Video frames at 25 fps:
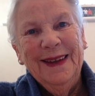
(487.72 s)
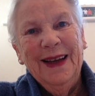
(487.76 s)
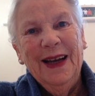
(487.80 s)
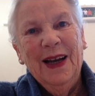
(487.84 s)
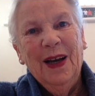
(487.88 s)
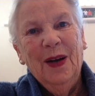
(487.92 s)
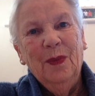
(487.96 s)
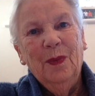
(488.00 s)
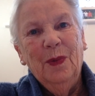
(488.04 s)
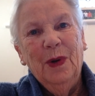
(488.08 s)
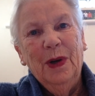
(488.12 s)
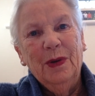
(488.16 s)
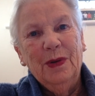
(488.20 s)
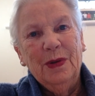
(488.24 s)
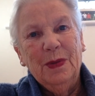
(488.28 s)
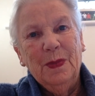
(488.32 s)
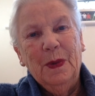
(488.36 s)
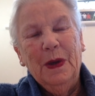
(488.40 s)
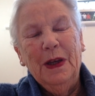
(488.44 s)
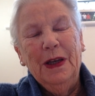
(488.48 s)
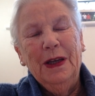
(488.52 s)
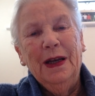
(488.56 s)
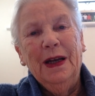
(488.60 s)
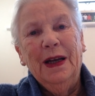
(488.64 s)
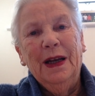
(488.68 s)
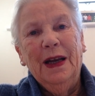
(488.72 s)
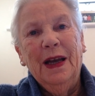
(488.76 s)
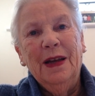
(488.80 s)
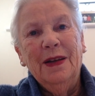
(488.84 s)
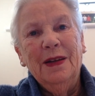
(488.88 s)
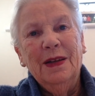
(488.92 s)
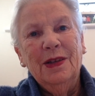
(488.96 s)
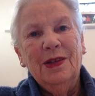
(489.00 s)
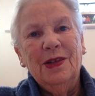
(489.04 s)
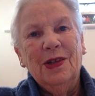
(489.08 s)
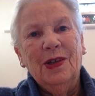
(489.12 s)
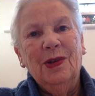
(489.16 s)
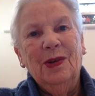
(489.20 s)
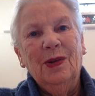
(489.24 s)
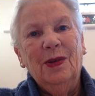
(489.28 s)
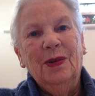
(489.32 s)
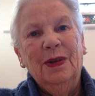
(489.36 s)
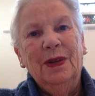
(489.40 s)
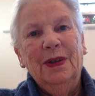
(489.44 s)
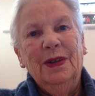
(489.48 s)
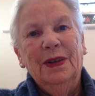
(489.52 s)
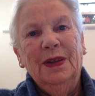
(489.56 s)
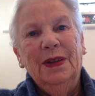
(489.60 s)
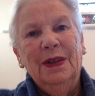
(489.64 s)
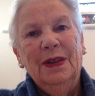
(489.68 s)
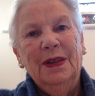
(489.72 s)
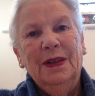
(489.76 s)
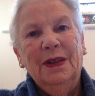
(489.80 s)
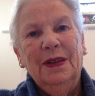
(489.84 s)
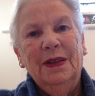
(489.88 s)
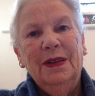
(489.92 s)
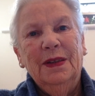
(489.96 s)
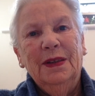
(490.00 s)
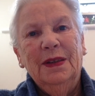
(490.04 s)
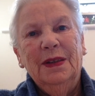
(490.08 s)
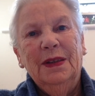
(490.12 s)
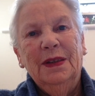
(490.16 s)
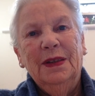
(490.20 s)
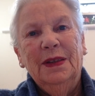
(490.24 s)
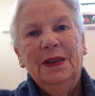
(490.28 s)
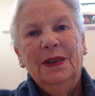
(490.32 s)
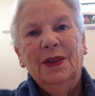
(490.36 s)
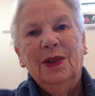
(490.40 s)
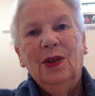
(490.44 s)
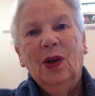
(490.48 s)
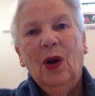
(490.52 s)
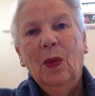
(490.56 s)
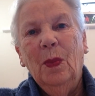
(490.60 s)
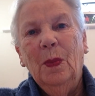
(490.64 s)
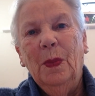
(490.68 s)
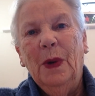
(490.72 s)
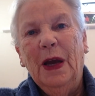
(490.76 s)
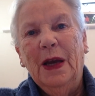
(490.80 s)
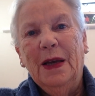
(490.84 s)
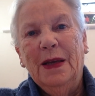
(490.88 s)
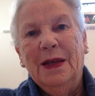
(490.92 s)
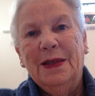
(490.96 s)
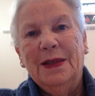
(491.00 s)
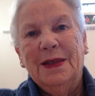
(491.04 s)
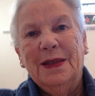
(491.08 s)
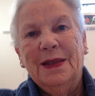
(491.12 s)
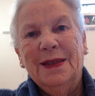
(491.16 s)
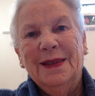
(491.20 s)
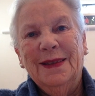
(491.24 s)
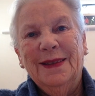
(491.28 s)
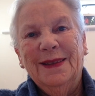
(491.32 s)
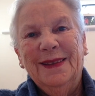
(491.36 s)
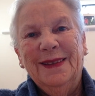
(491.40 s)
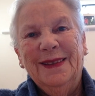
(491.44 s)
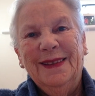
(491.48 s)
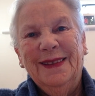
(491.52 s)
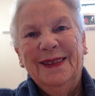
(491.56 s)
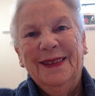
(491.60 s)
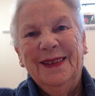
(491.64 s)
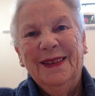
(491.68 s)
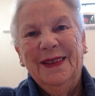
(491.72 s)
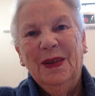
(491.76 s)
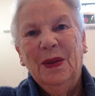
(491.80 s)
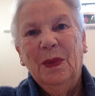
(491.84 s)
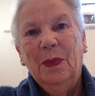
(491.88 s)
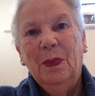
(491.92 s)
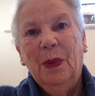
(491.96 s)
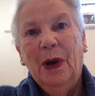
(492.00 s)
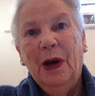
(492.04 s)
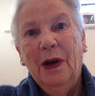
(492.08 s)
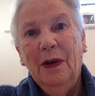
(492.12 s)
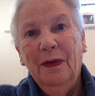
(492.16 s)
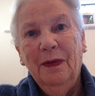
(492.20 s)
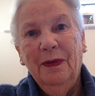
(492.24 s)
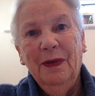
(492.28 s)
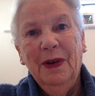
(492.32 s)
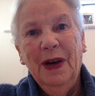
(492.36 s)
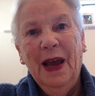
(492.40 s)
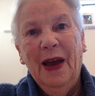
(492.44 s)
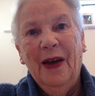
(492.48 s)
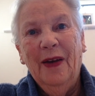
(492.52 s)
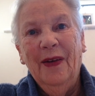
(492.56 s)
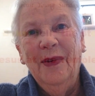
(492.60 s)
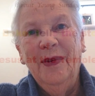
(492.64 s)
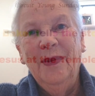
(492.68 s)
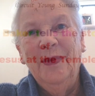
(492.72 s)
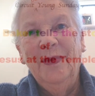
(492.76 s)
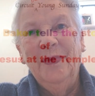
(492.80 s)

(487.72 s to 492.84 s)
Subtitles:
And we'll speak again soon. God bless. Bye for now.